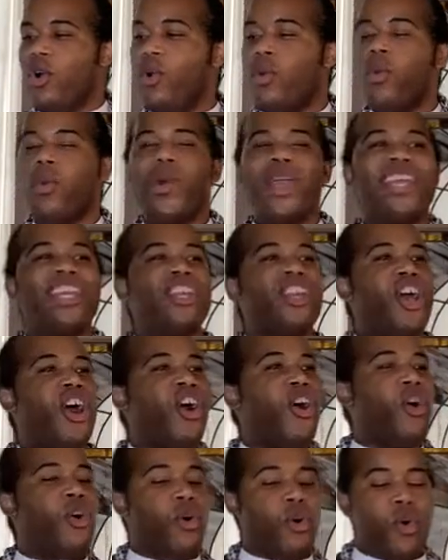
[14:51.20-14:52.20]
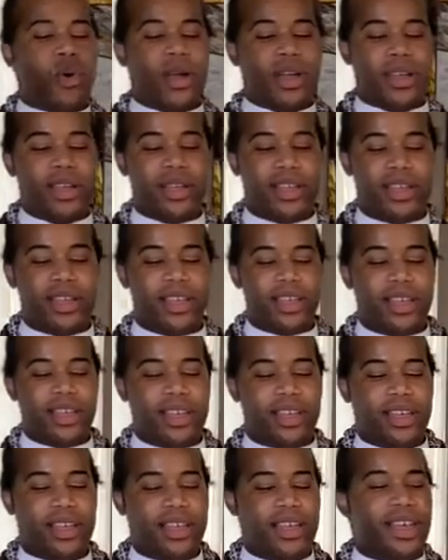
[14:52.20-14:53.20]
We know
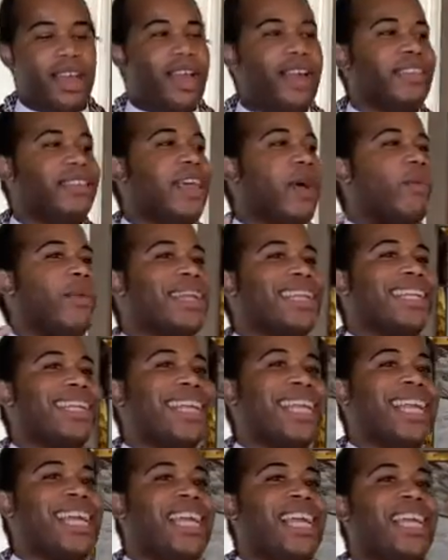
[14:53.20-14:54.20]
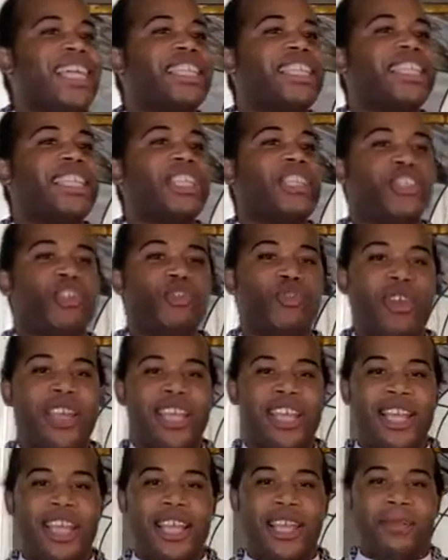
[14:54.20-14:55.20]
that we need to
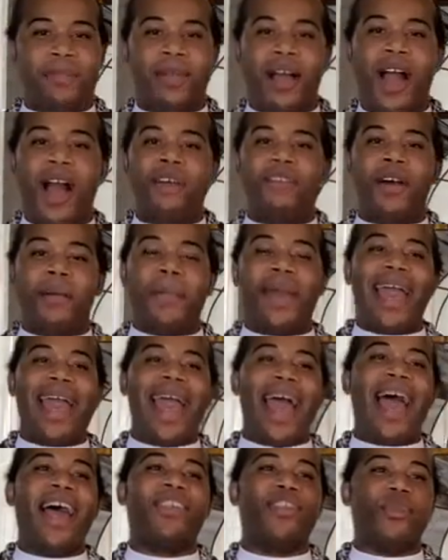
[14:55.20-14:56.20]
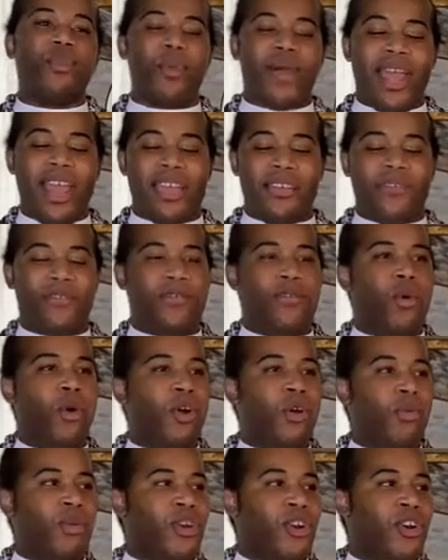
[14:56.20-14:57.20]
dream of a pathway
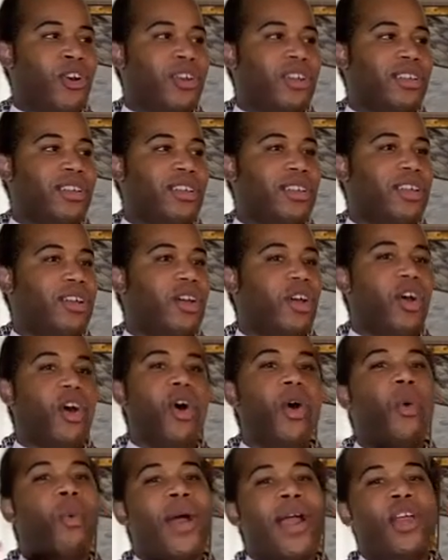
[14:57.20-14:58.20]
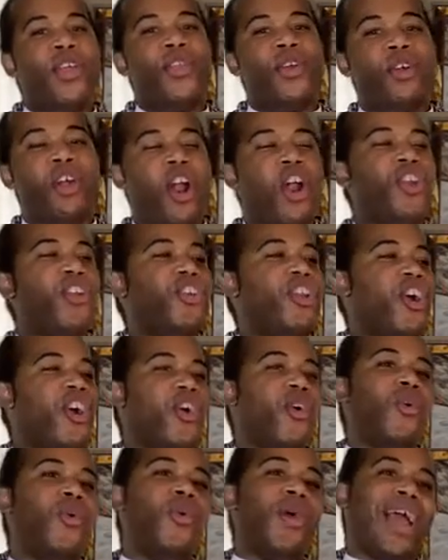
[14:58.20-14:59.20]
forward where there are
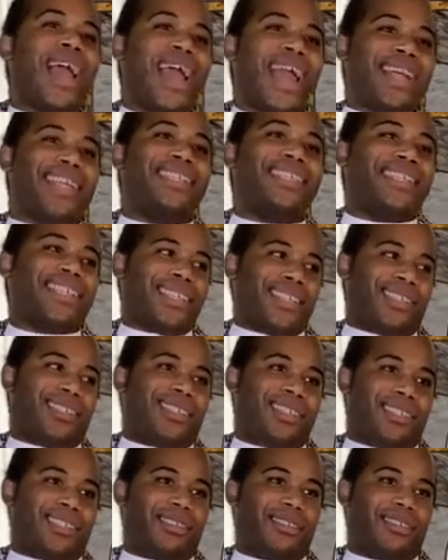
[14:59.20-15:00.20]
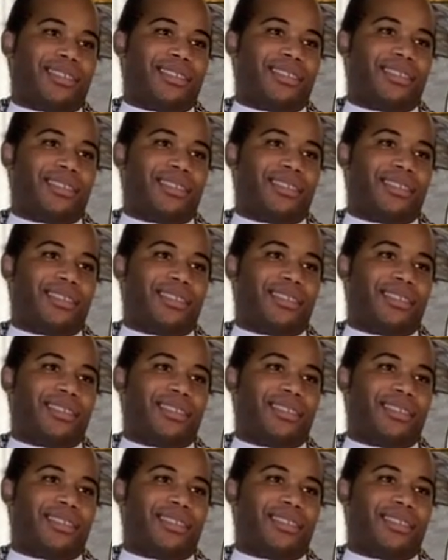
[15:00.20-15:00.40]
no exits,